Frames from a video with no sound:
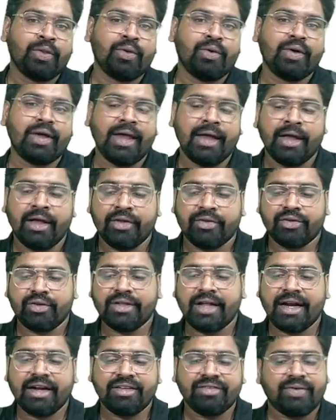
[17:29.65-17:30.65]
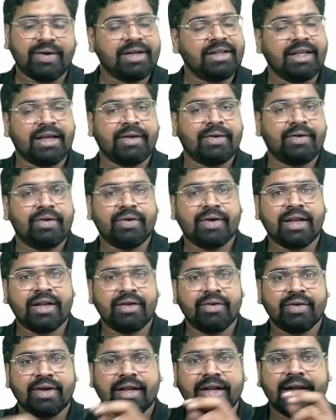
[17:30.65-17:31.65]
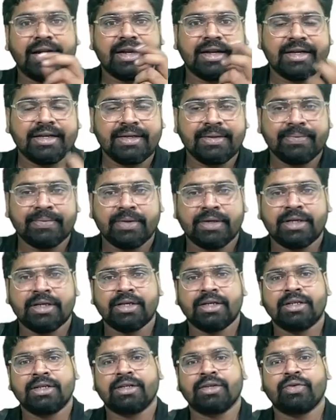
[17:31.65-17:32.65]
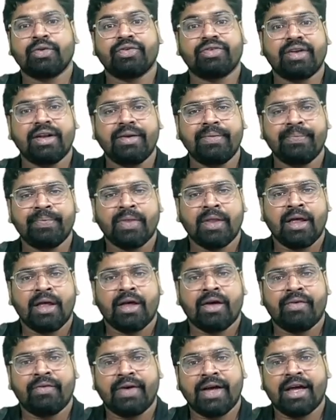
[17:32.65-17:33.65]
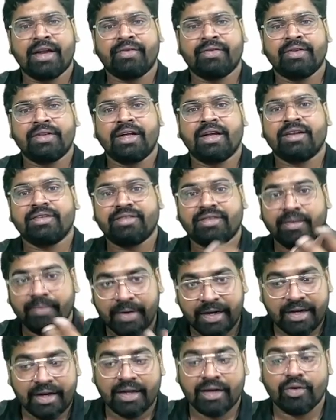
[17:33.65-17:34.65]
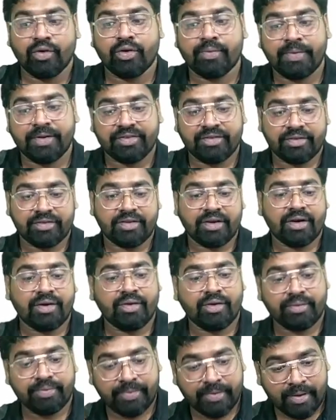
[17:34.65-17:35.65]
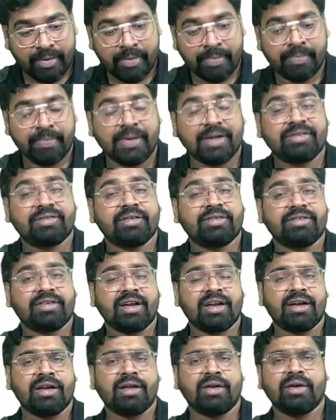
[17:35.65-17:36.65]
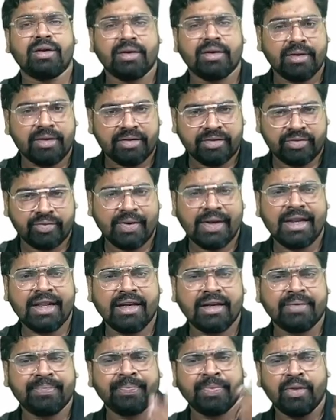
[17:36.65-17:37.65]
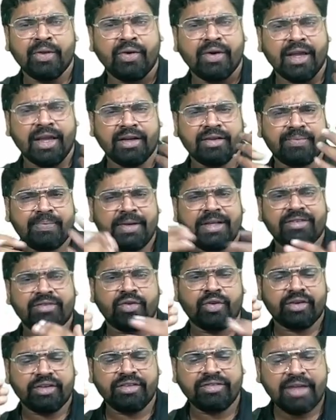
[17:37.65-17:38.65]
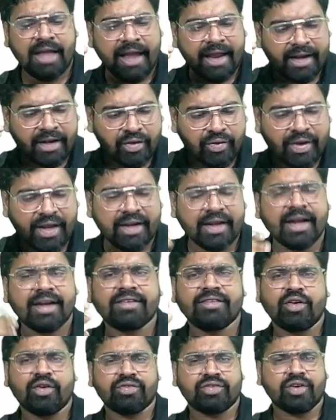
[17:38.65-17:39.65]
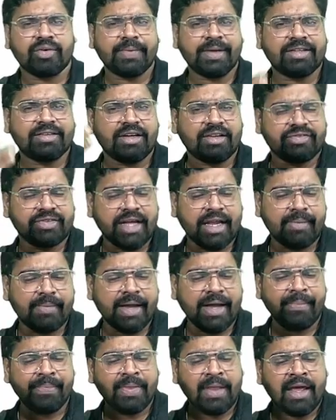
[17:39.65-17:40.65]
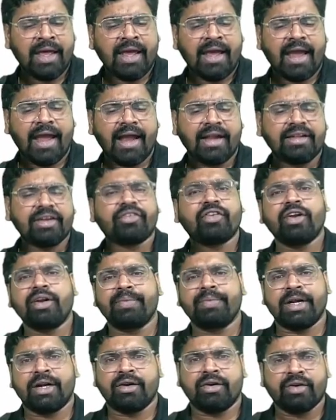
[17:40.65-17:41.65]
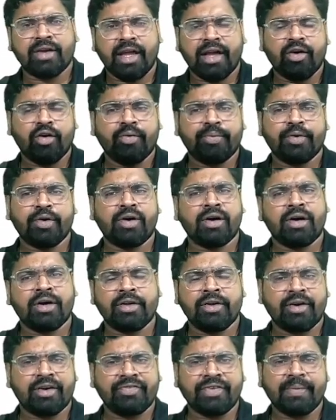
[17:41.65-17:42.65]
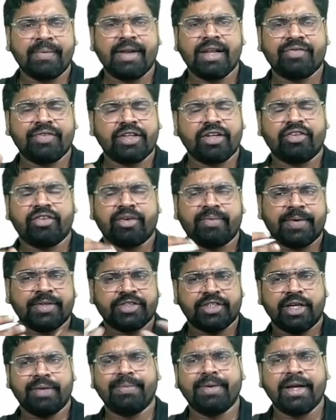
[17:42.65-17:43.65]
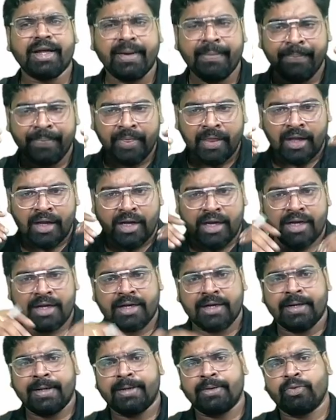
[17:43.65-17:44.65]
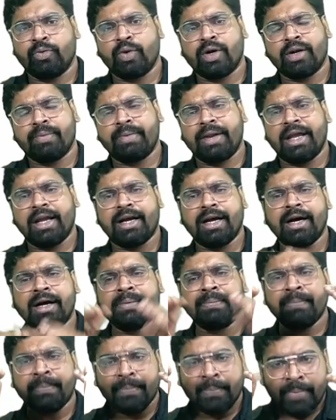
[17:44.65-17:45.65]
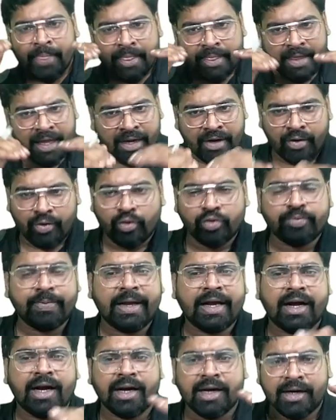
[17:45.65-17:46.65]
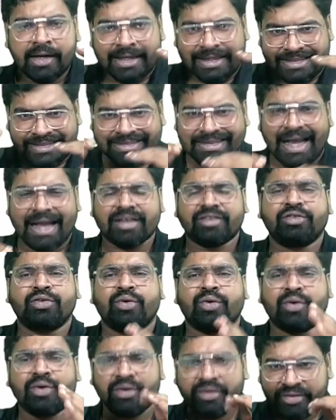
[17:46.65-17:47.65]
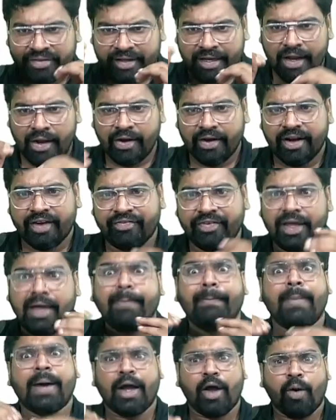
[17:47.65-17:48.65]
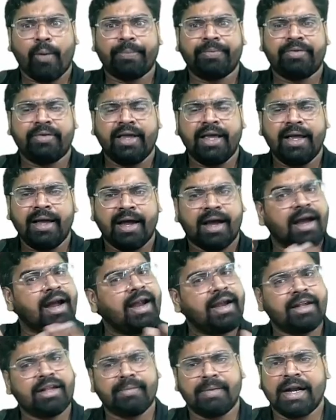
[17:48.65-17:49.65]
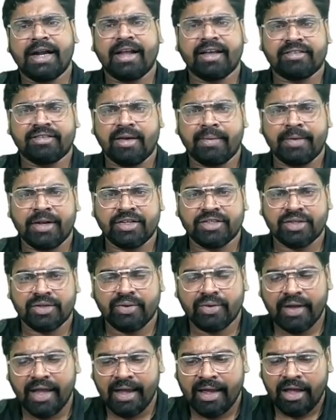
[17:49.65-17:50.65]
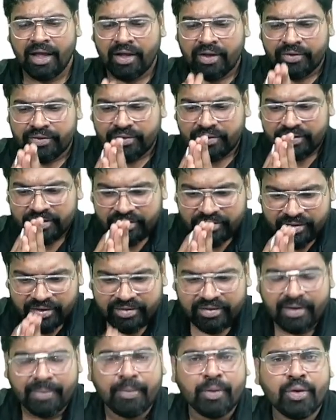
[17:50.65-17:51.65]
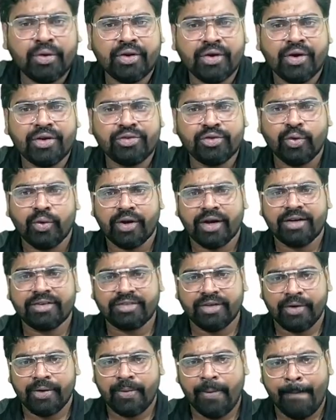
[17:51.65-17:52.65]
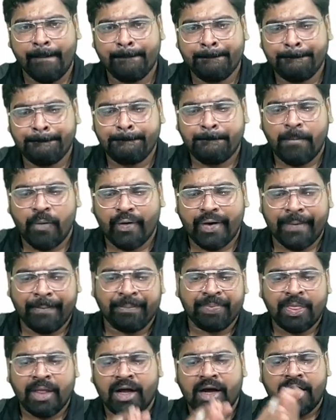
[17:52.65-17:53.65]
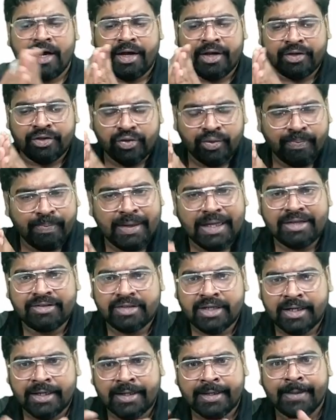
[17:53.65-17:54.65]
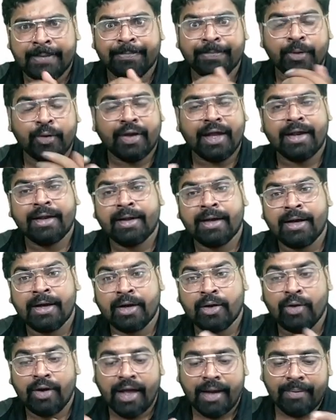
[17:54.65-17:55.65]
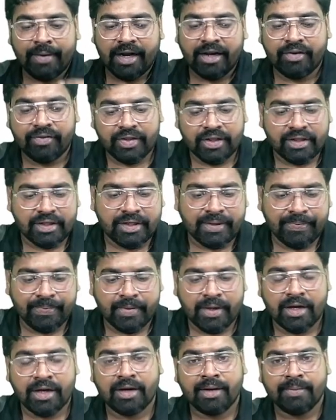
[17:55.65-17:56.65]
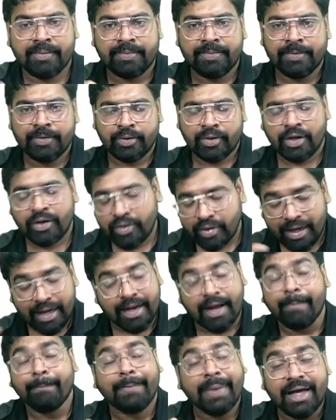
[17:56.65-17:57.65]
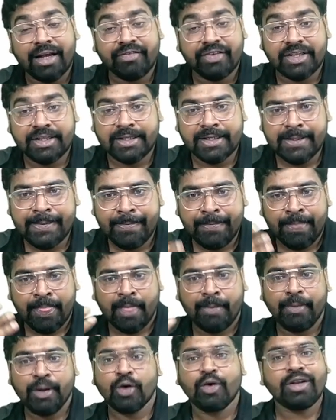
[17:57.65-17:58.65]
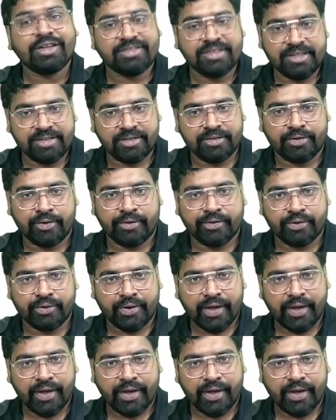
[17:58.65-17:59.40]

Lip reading: Okay, so that is one thing. You can get a question where there is symmetric non-persistent or persistent swelling. Okay, please note this, and you can get xerostomia, and the treatment. Okay, I hope you are familiar with the treatment. Shimir, what breakup, then rose bengal, saxone, cialography, biopsy, and the blood examination. Okay, so this is about your Sjogren syndrome. Okay, should please you can collaborate with the okay, you can compare with the Mikulicz disease also.